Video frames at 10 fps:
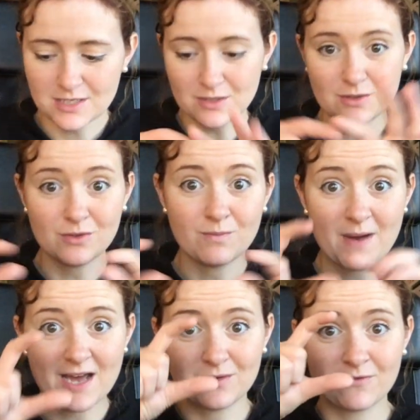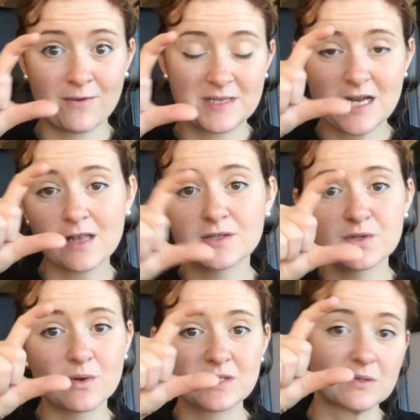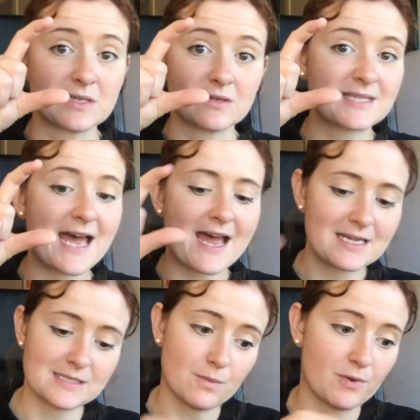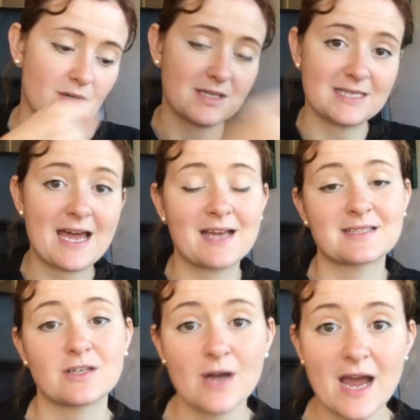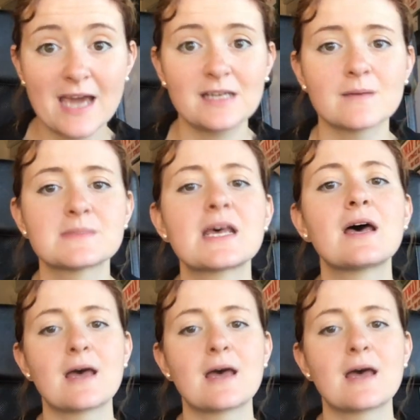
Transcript: You buy those from the dollar stores, those little tags, you put the tags on your items,